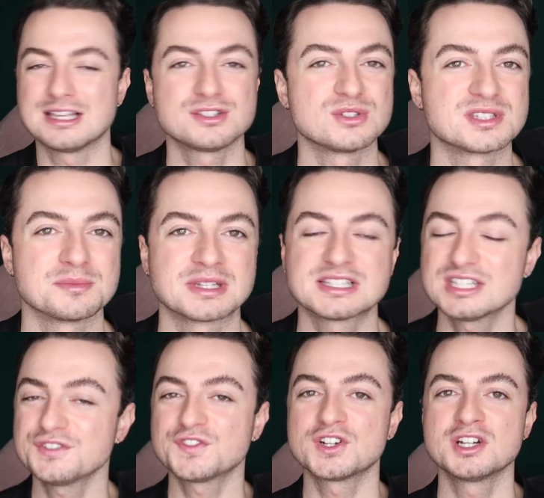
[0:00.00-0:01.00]
let's do something
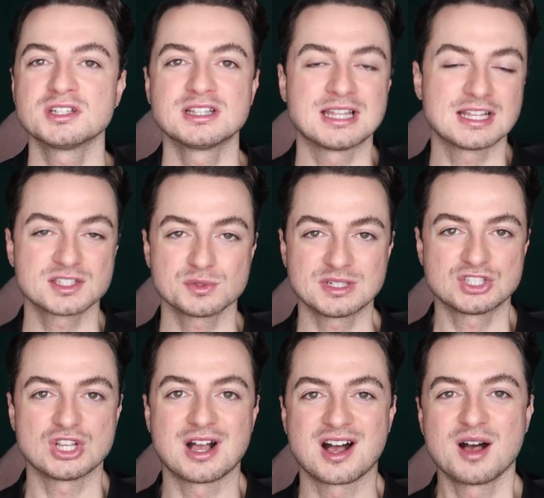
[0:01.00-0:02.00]
different, let's
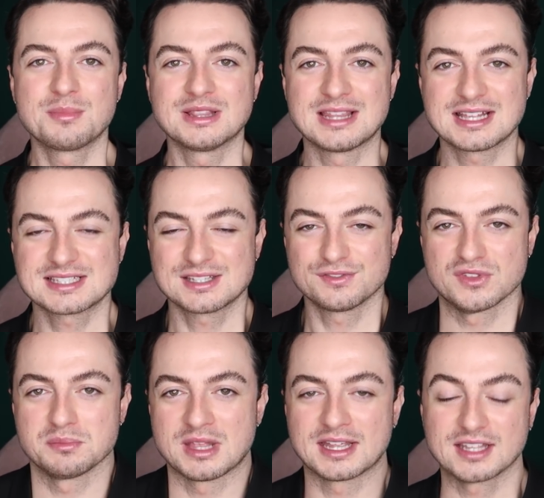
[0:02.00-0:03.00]
switch up, let's give
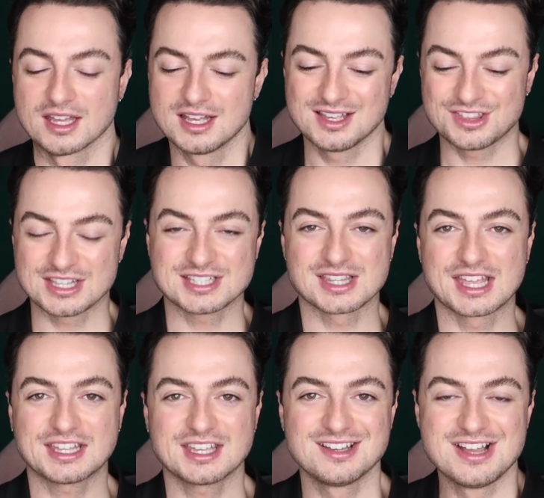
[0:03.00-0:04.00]
them like this
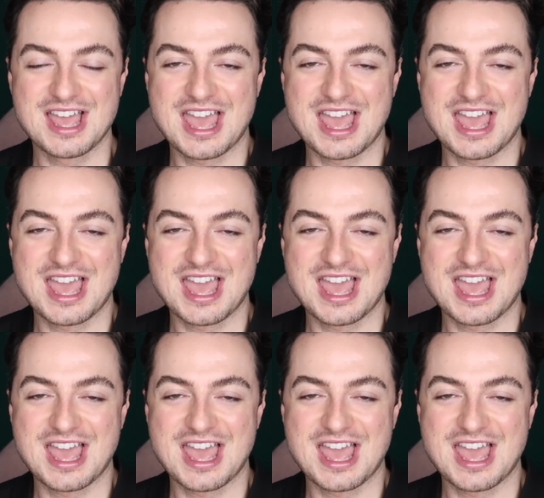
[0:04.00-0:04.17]
like